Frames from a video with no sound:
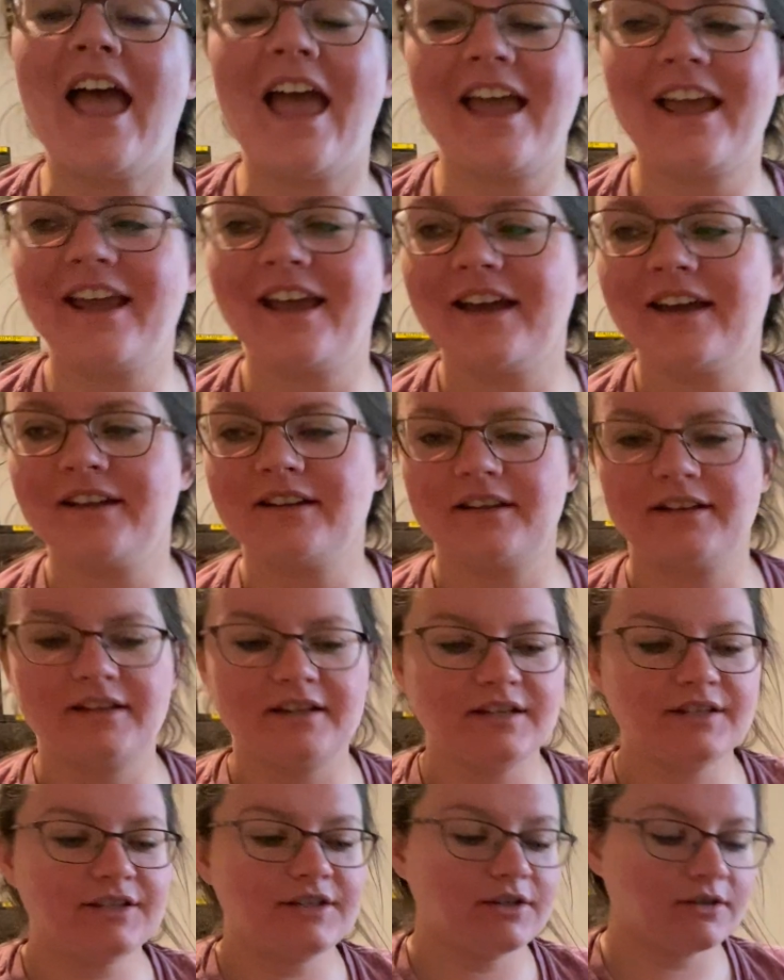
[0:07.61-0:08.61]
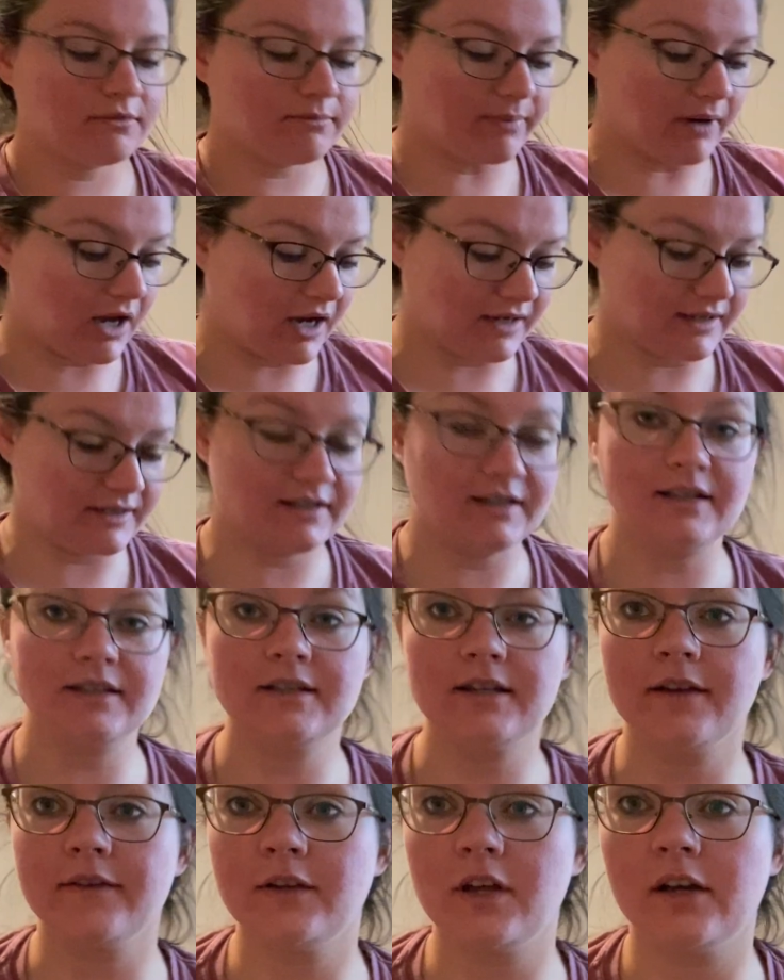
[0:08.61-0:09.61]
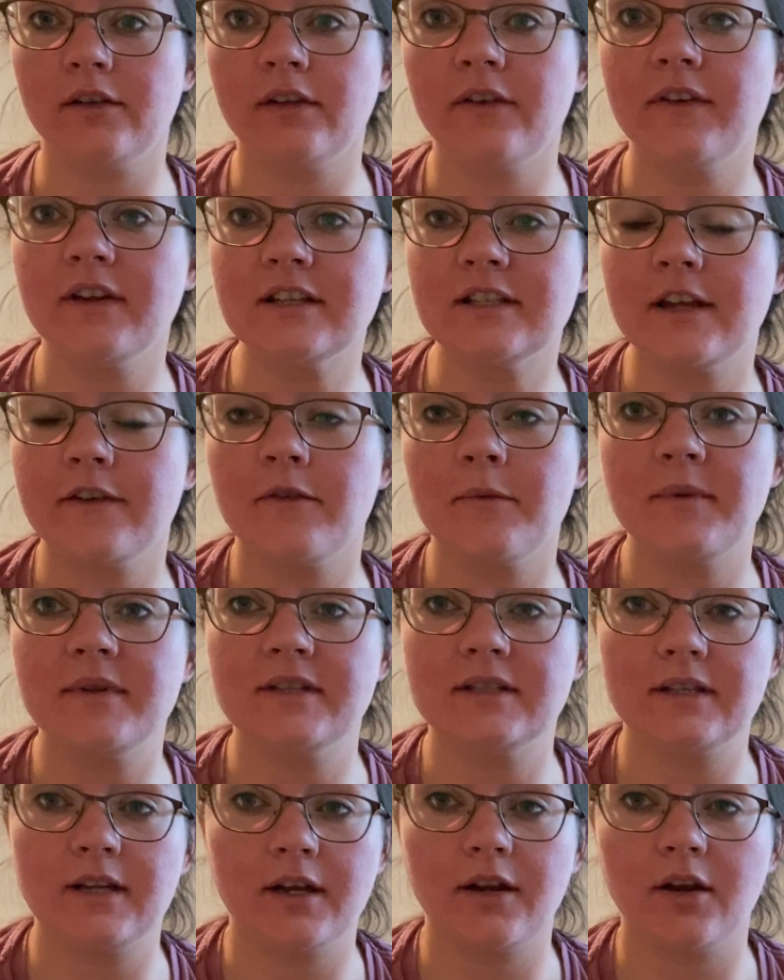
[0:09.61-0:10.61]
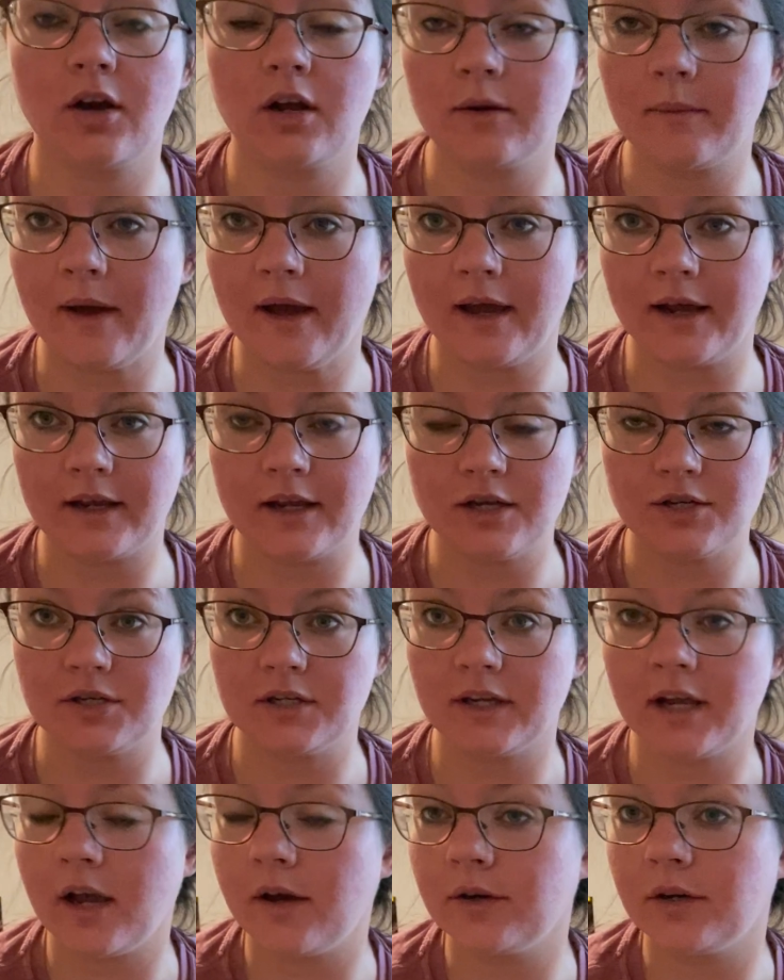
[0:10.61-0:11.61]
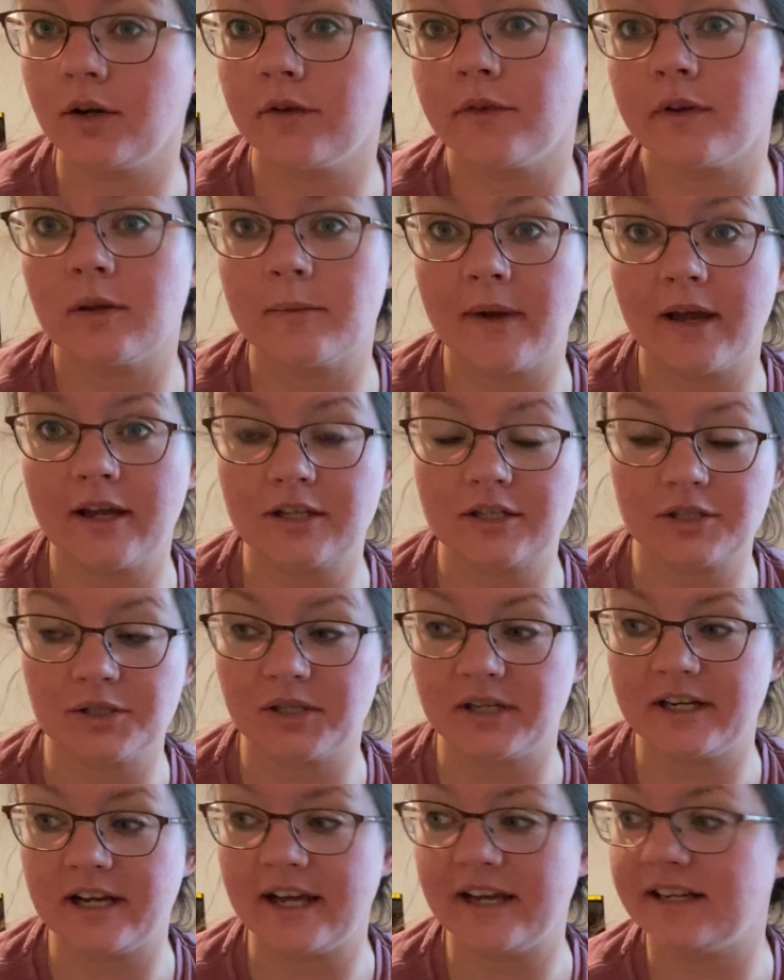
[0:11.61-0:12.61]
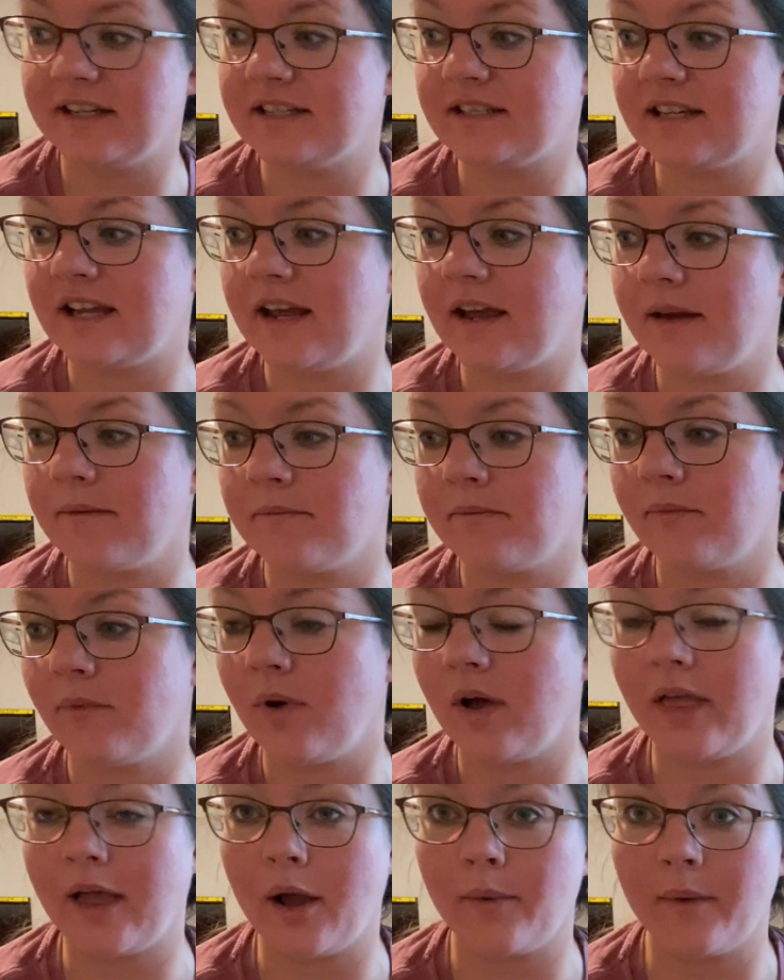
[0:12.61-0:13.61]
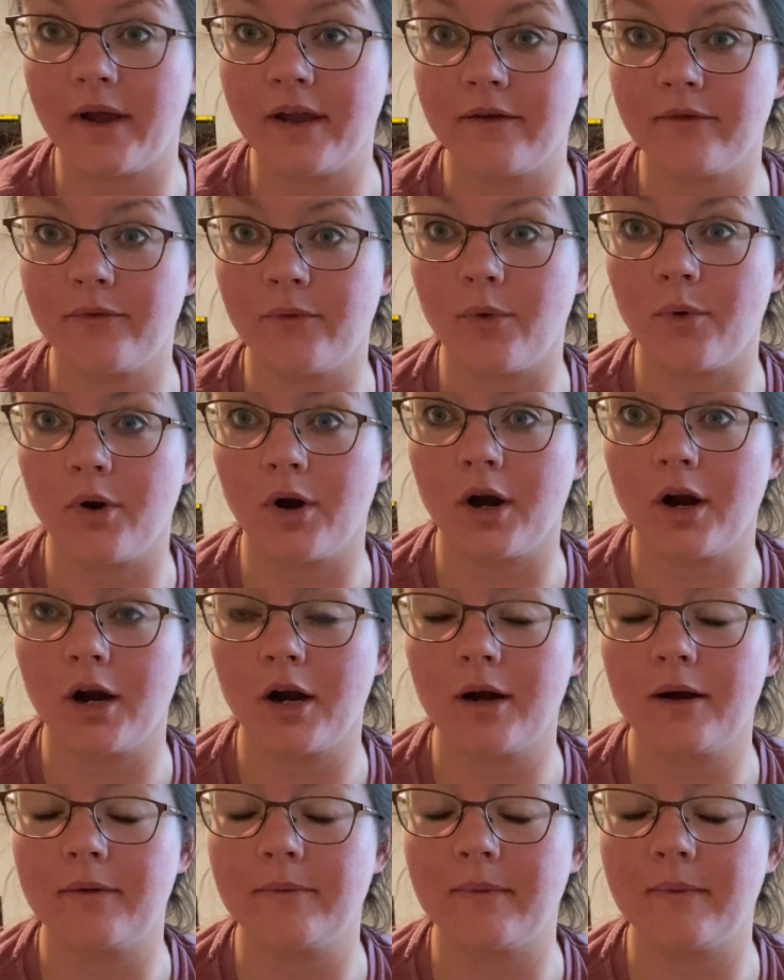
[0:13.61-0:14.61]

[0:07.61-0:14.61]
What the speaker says: And these two boxes of Young Living stuff have been sitting on my kitchen counter for the past 3 days, and while I wait to record